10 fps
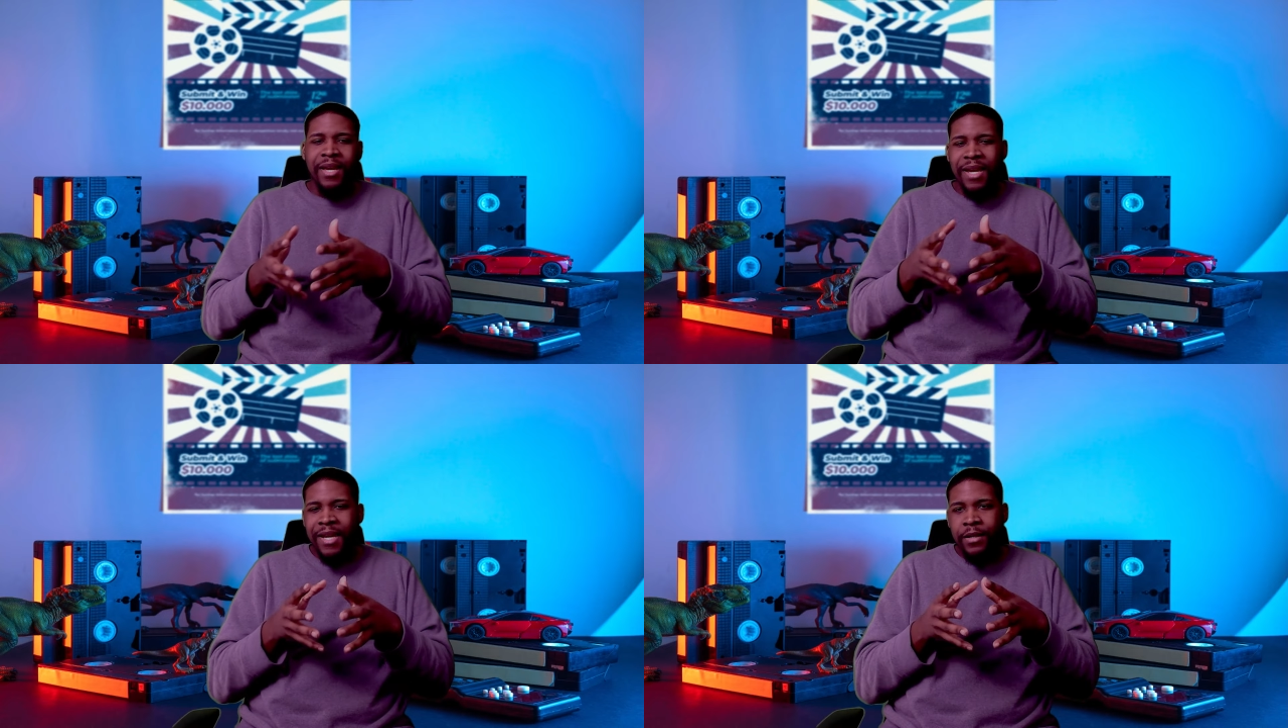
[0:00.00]

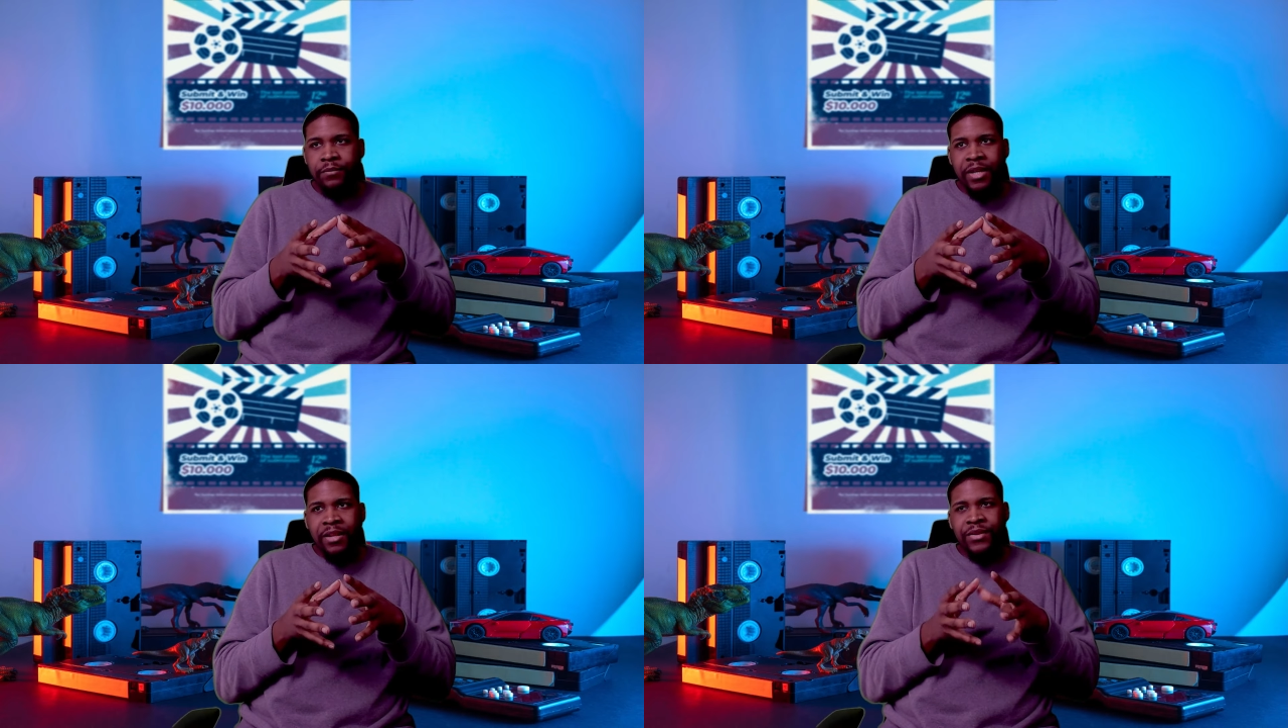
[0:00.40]
And
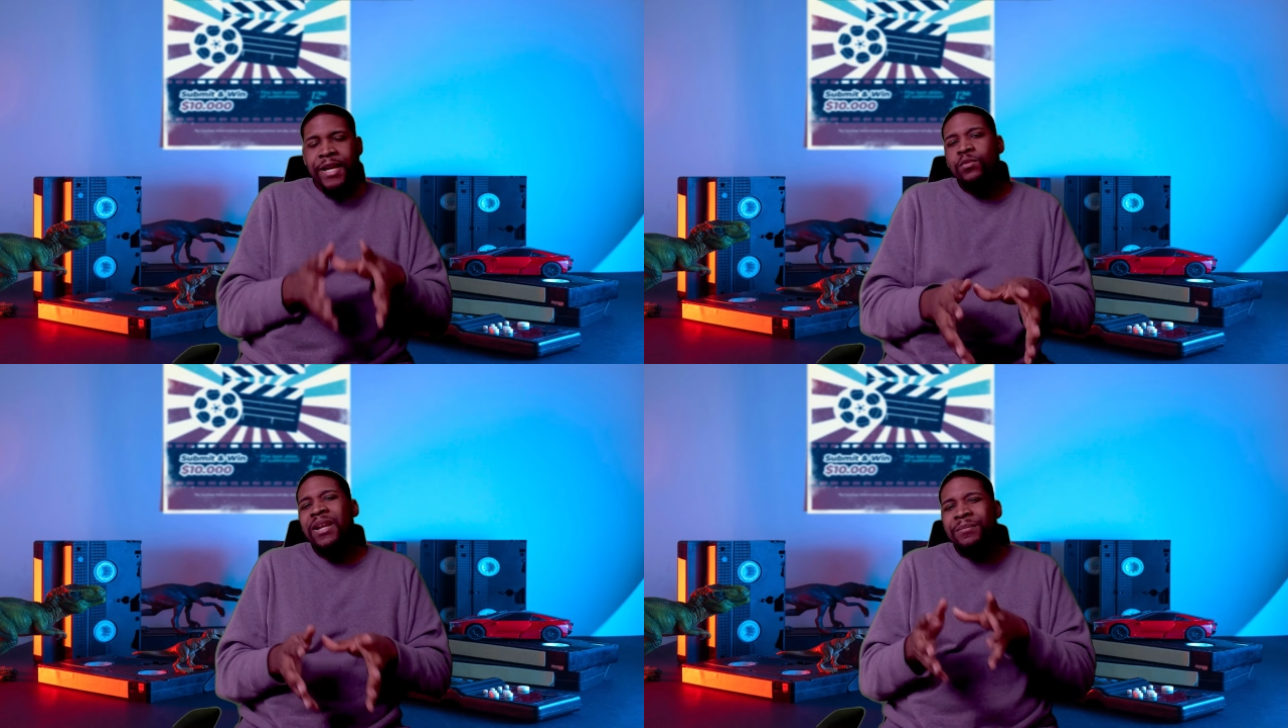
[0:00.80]

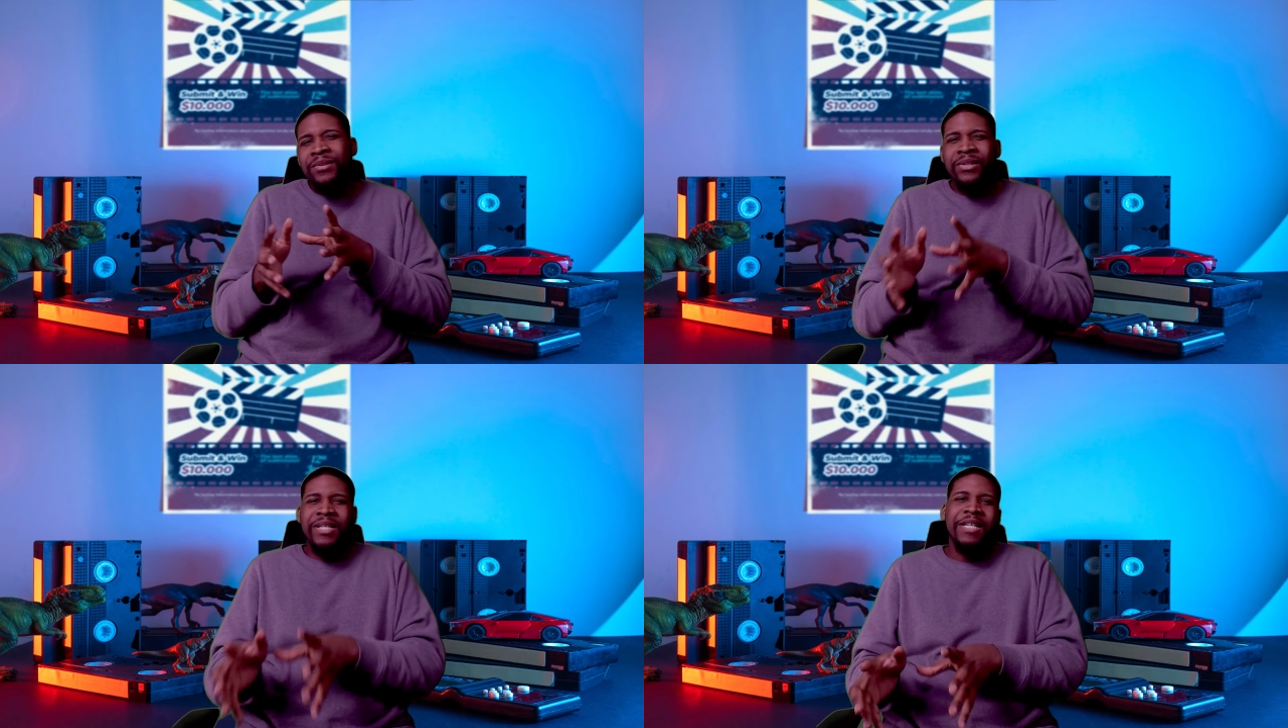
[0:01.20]
that's what I
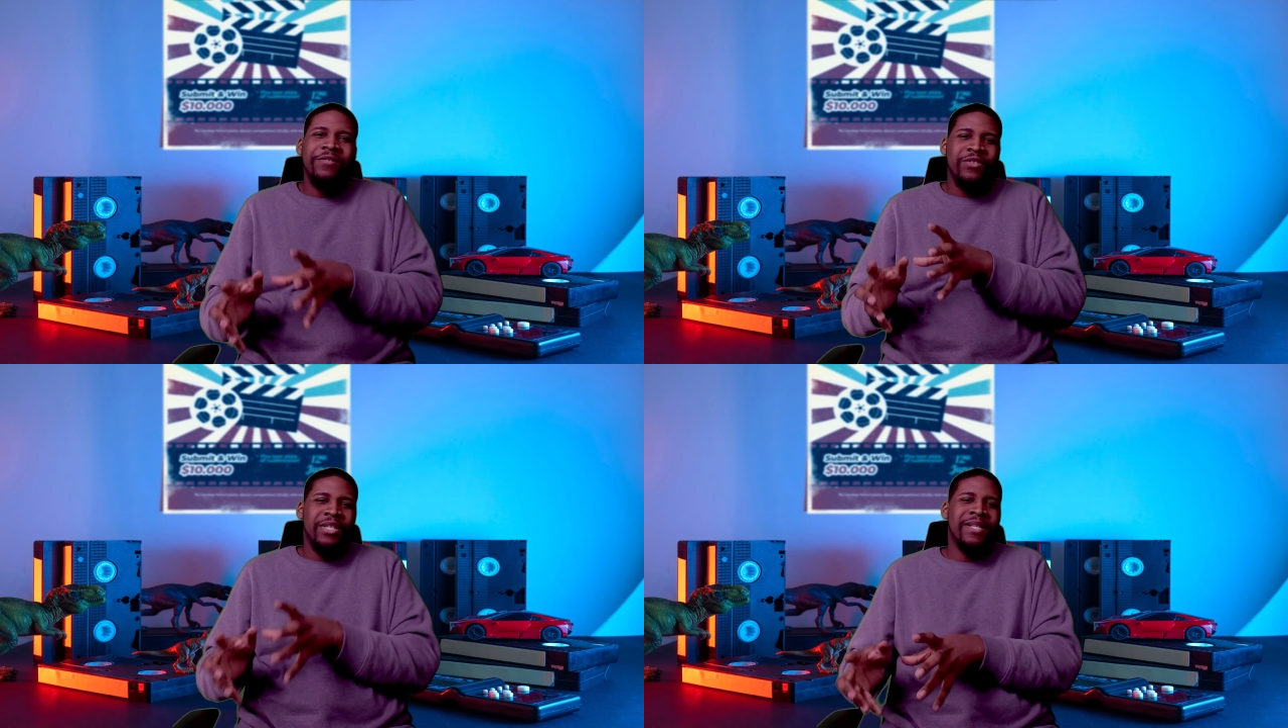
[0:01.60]

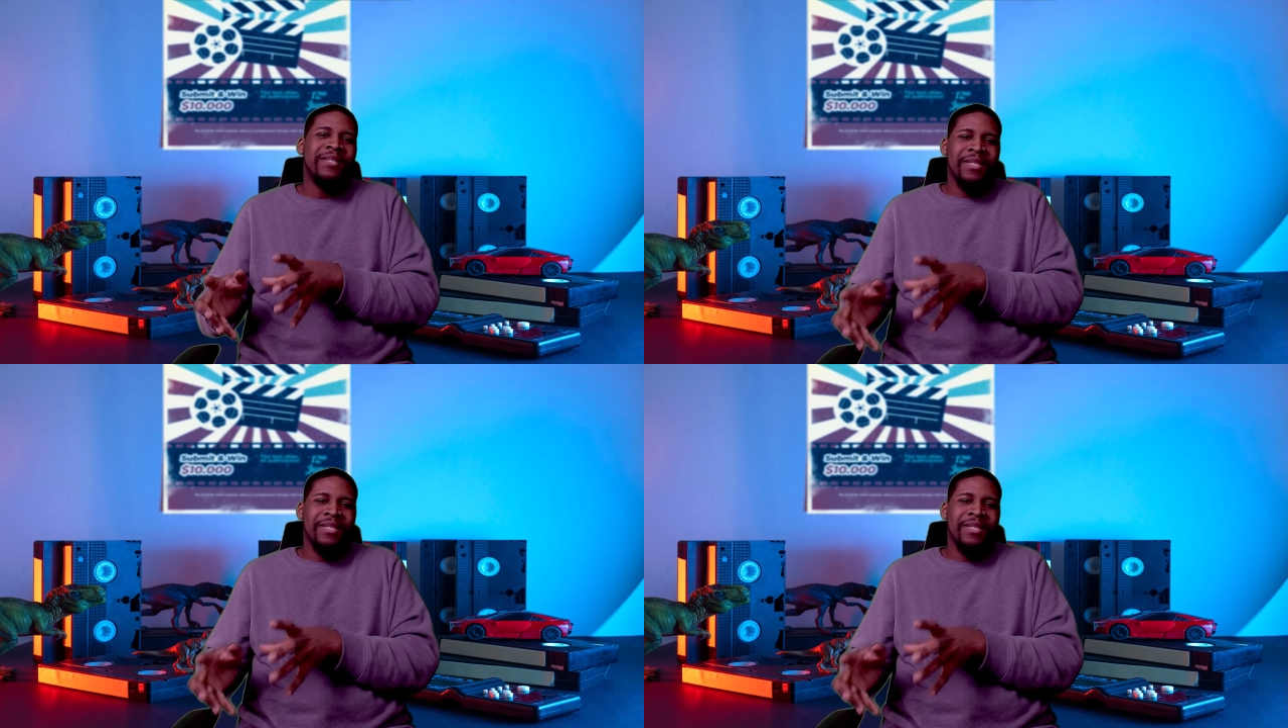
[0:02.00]
believe Gen